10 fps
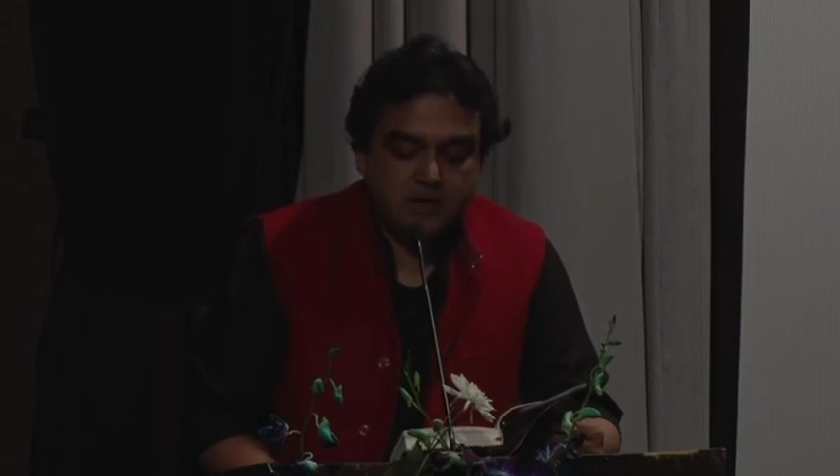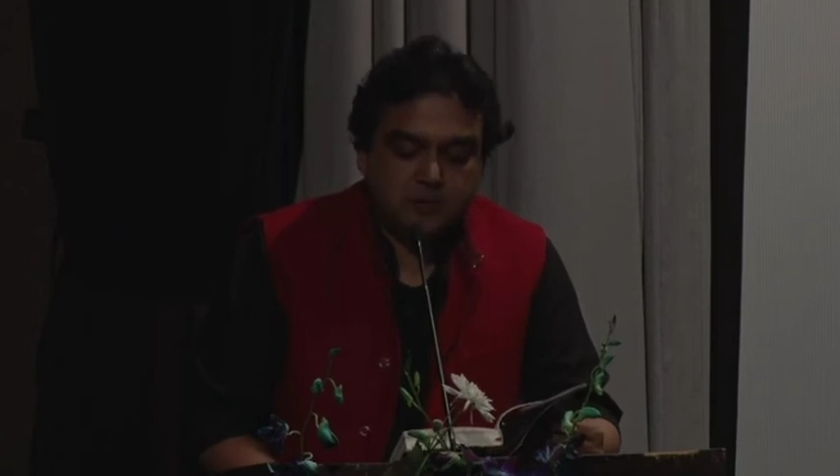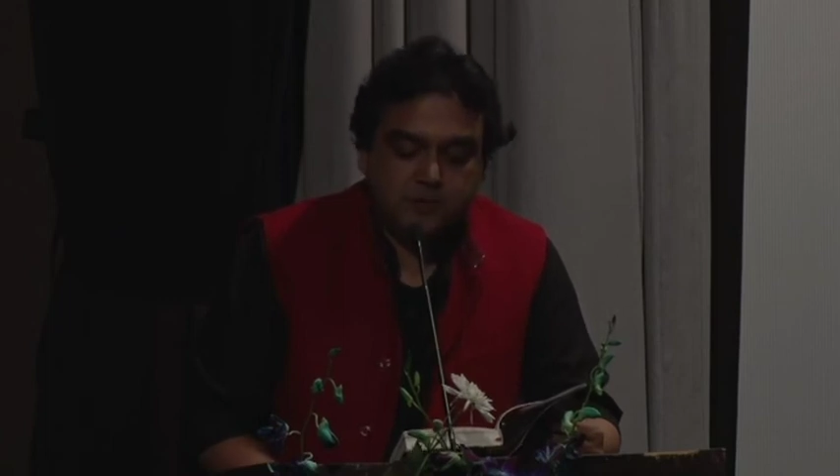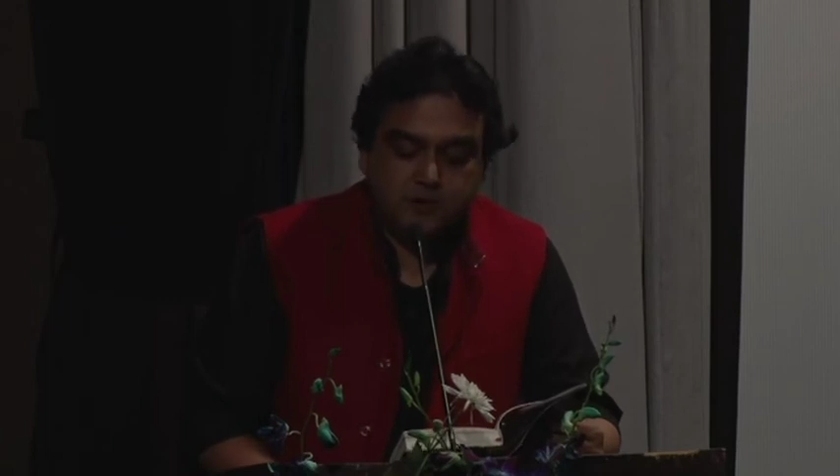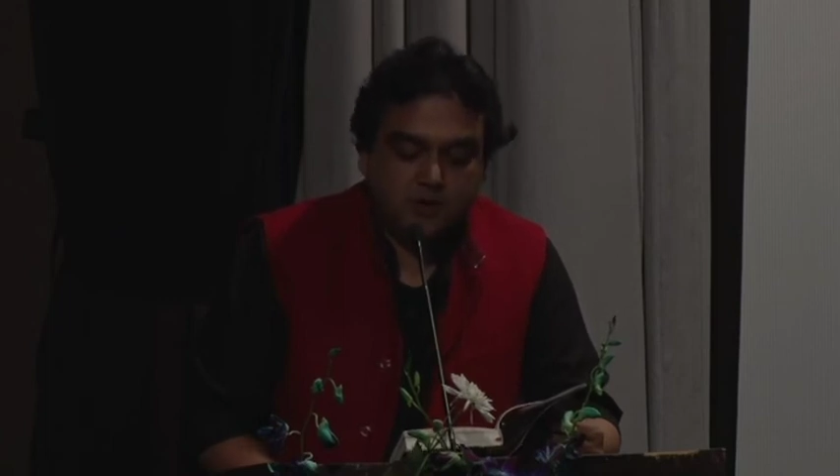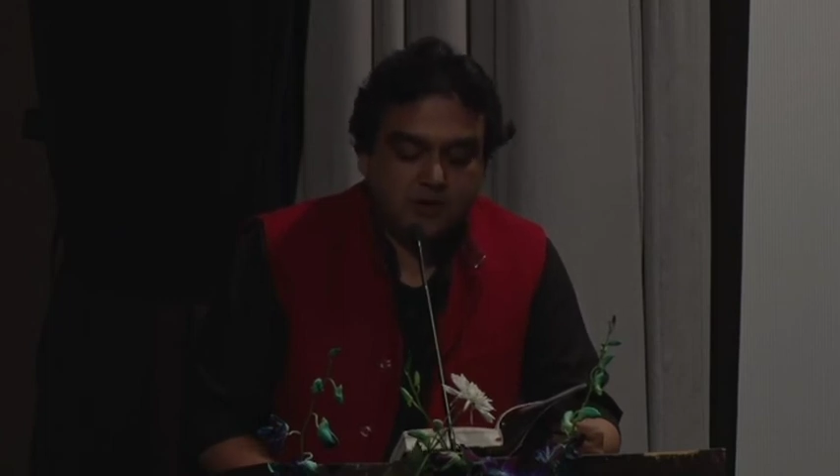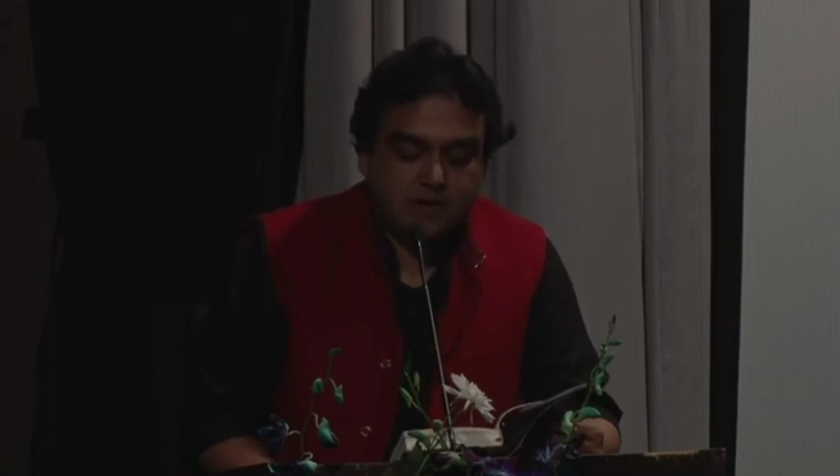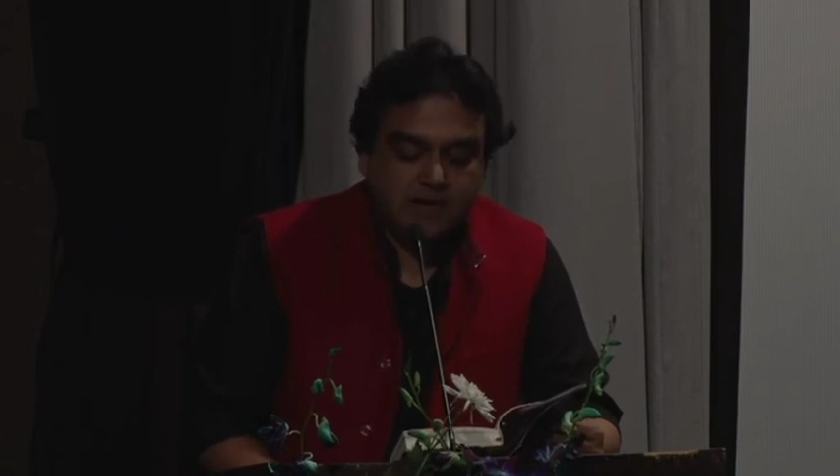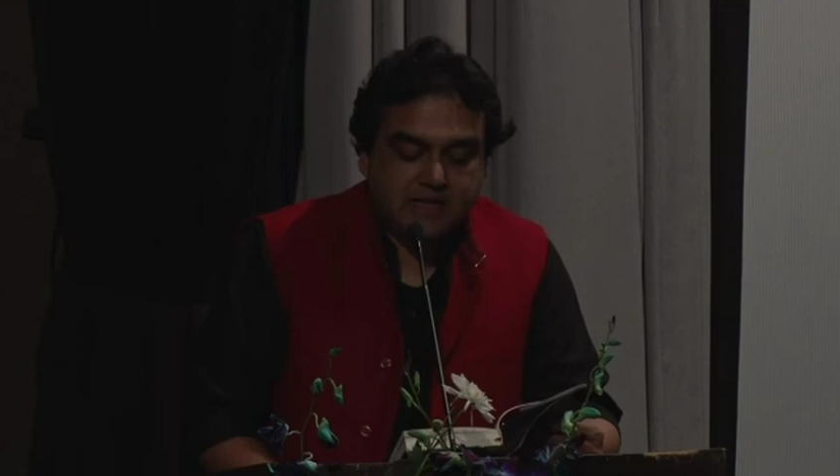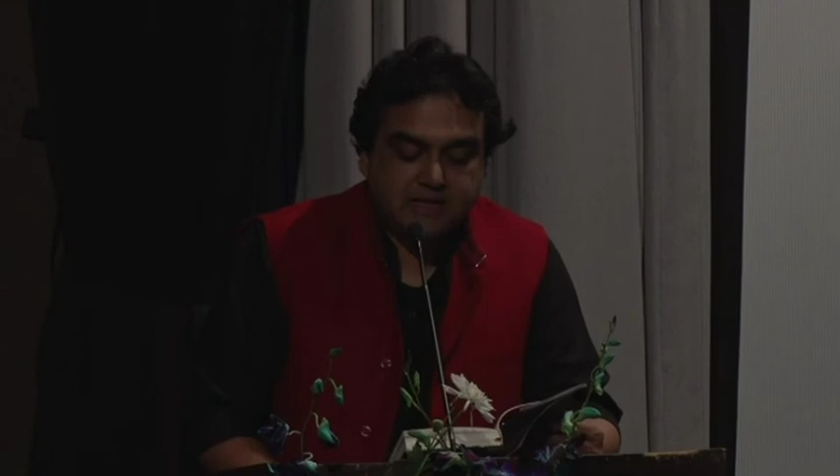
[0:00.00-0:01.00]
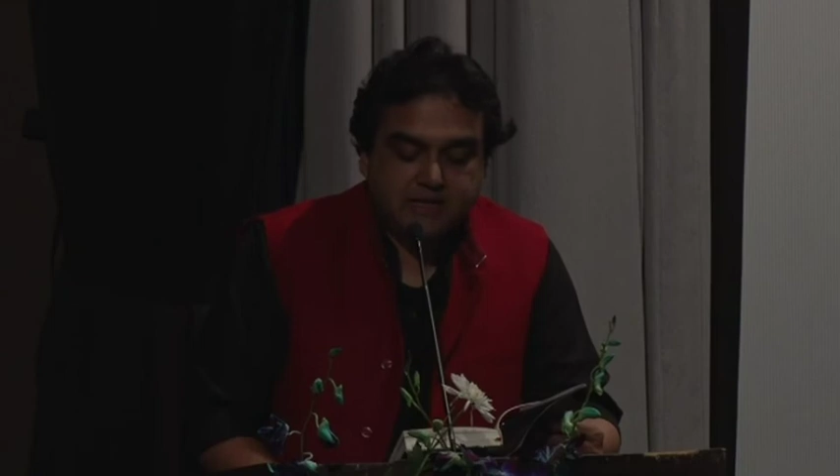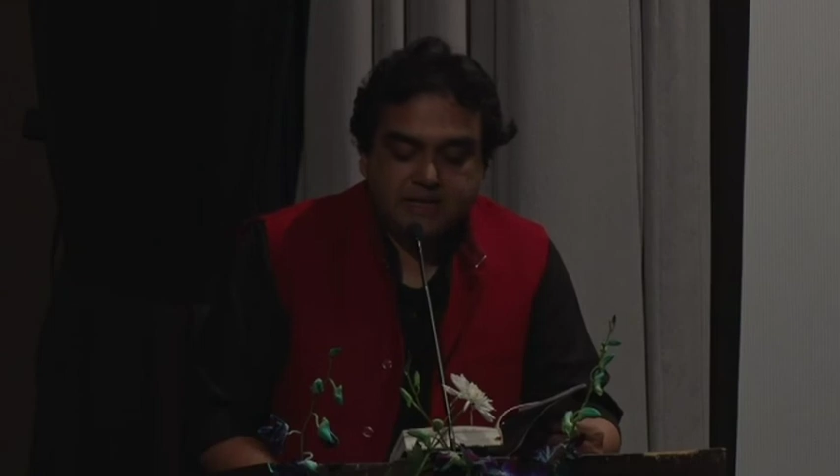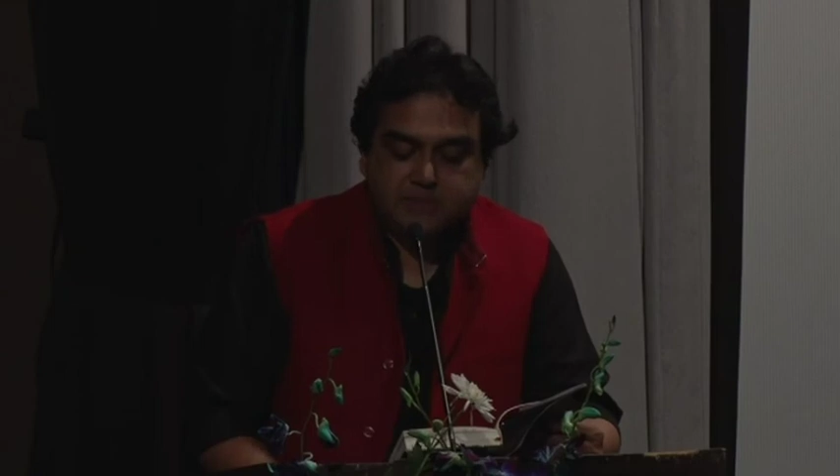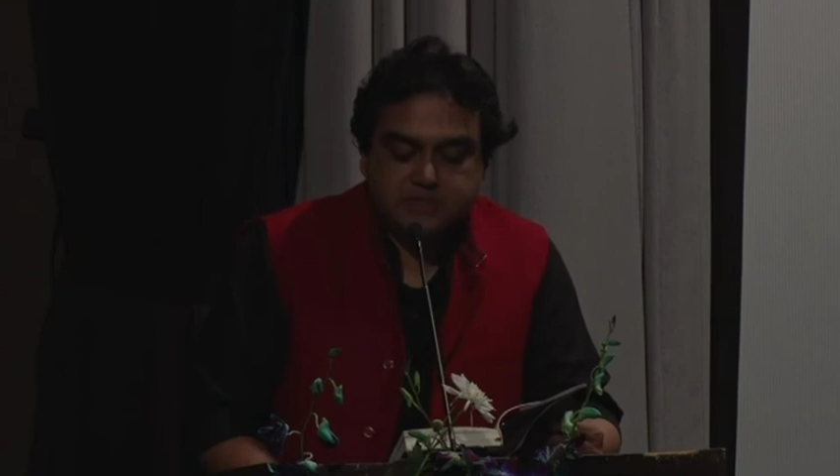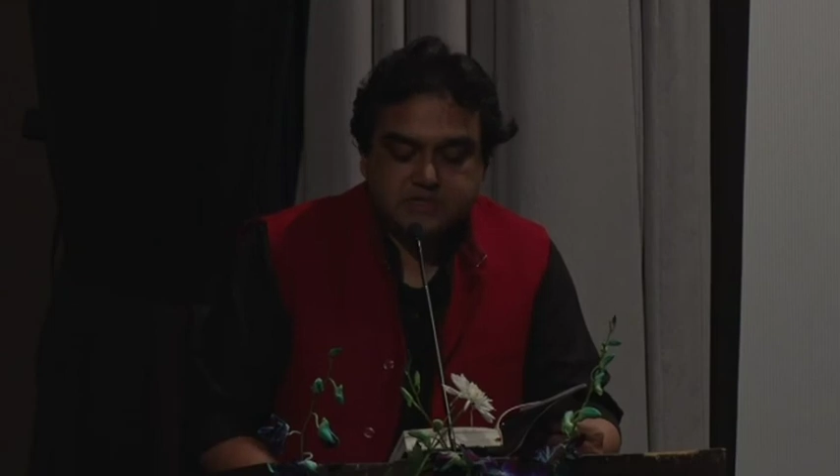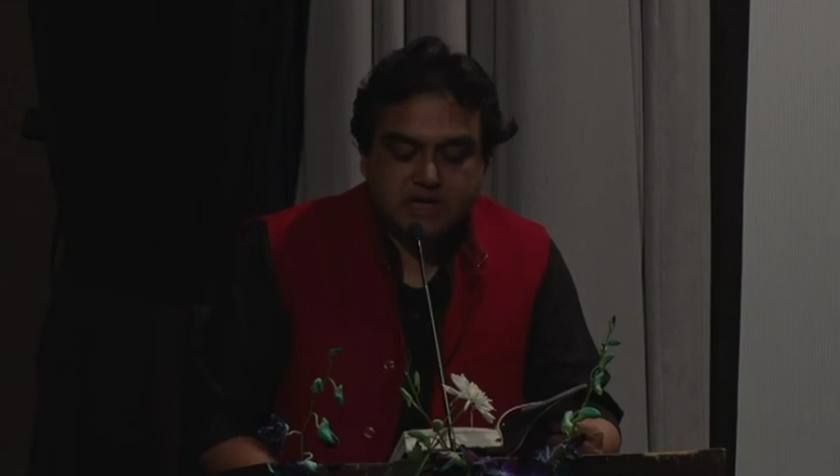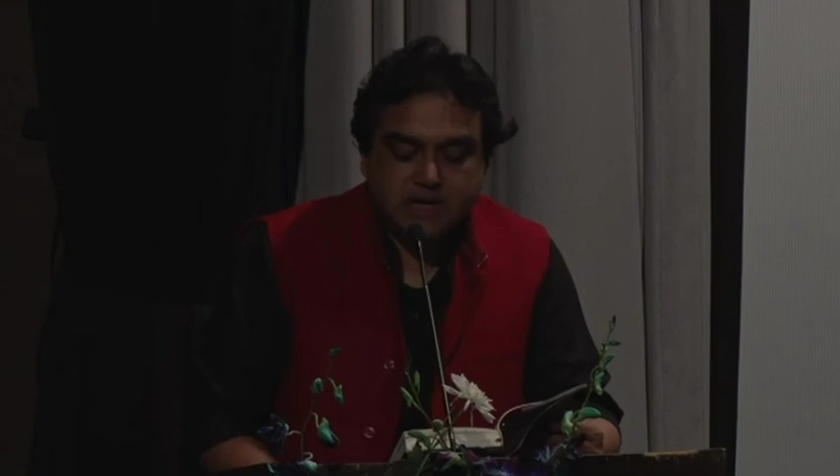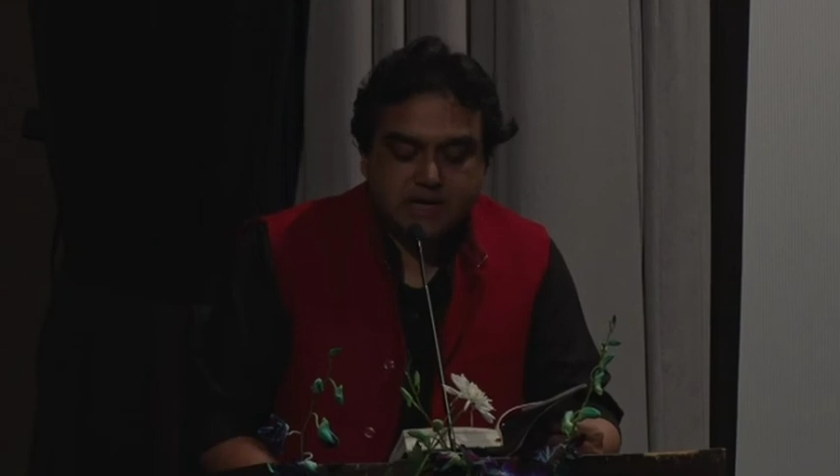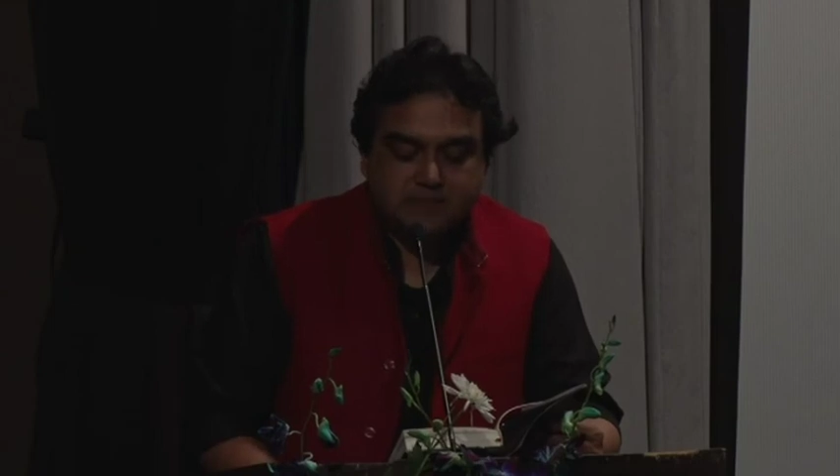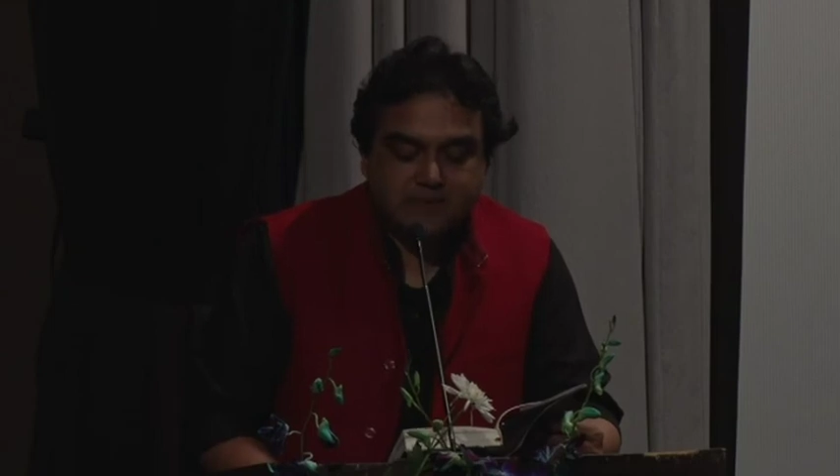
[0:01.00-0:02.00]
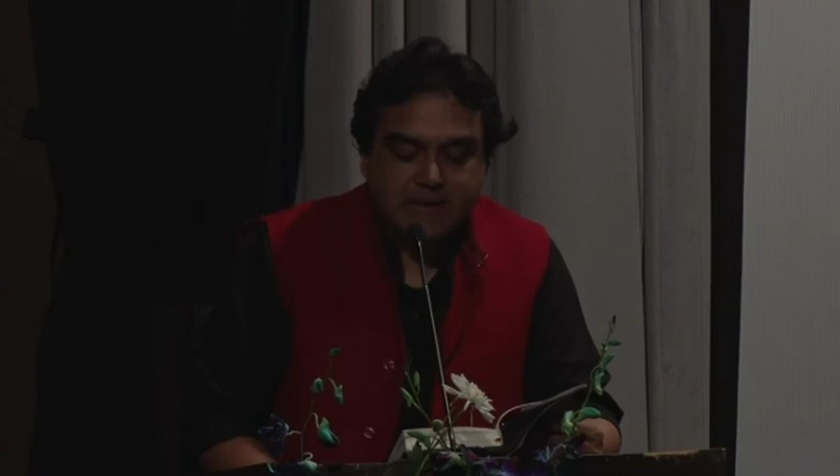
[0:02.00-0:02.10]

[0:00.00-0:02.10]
Broad leather keeps time,